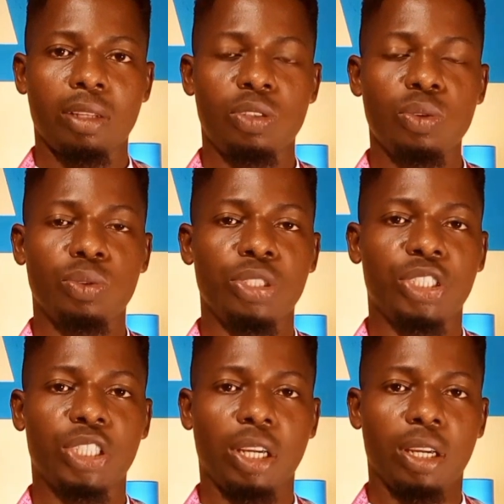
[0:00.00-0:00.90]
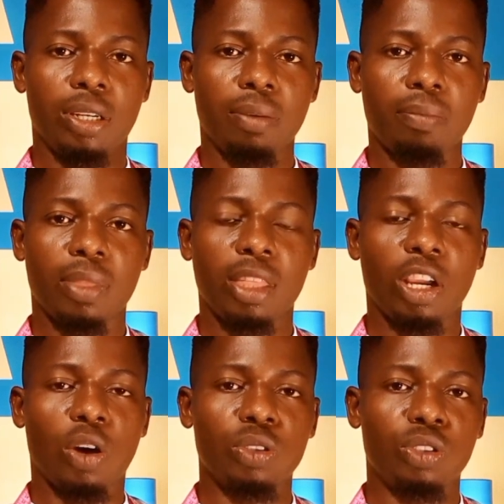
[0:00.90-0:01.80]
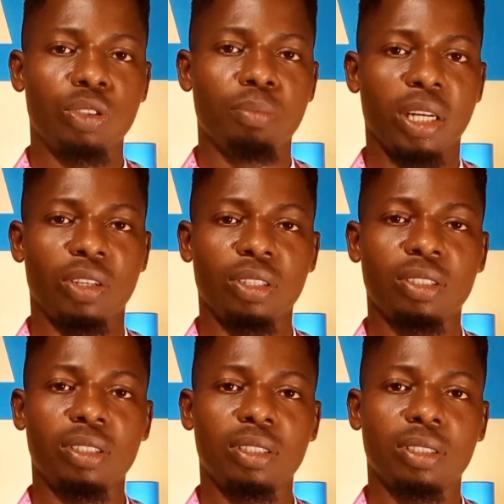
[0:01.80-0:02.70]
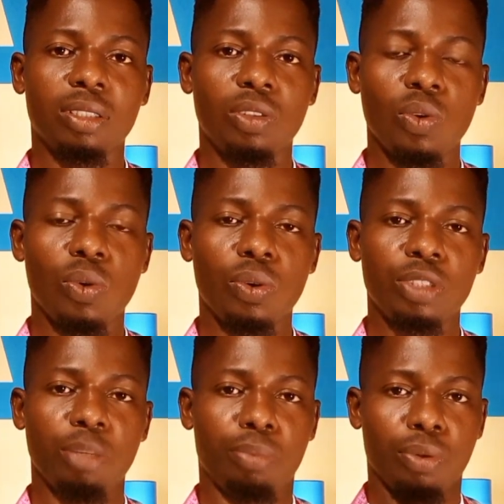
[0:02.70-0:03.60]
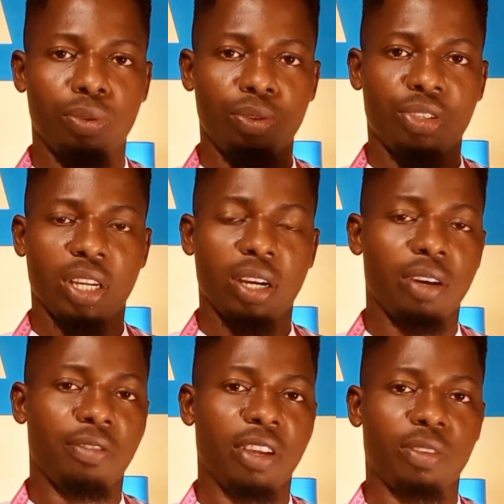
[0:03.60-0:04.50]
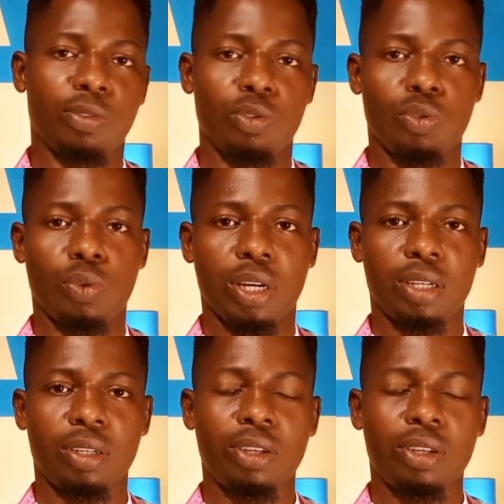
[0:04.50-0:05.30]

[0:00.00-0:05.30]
Due to the chain, the consumer doesn't know the producer of that footwear.